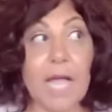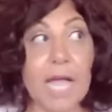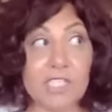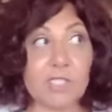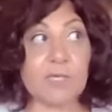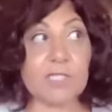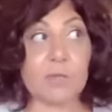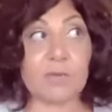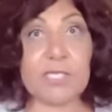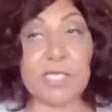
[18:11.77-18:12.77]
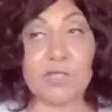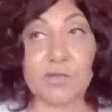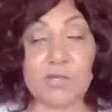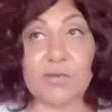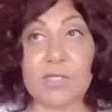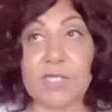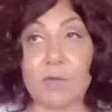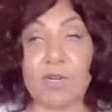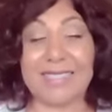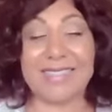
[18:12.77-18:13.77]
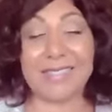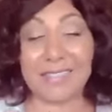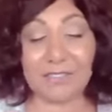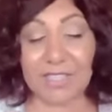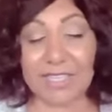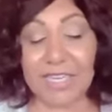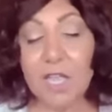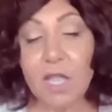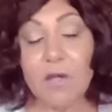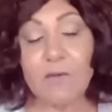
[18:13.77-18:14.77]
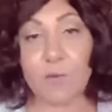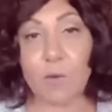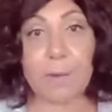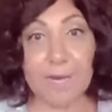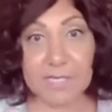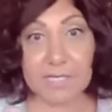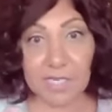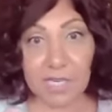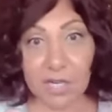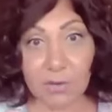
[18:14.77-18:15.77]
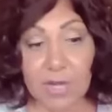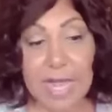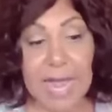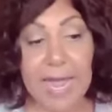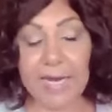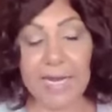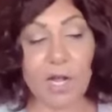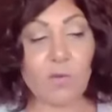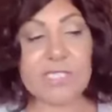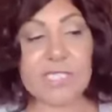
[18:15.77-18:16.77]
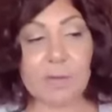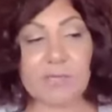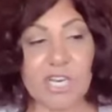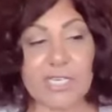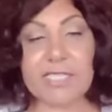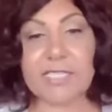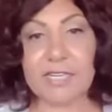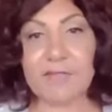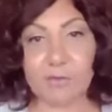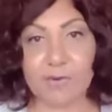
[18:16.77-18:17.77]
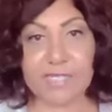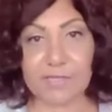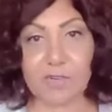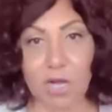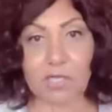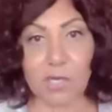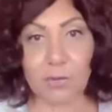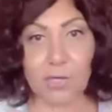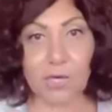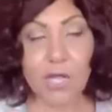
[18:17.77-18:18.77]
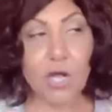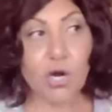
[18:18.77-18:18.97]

I just booked a Princess Cruise for someone literally 4 months ago, and I always double check to see if the rates have gone lower.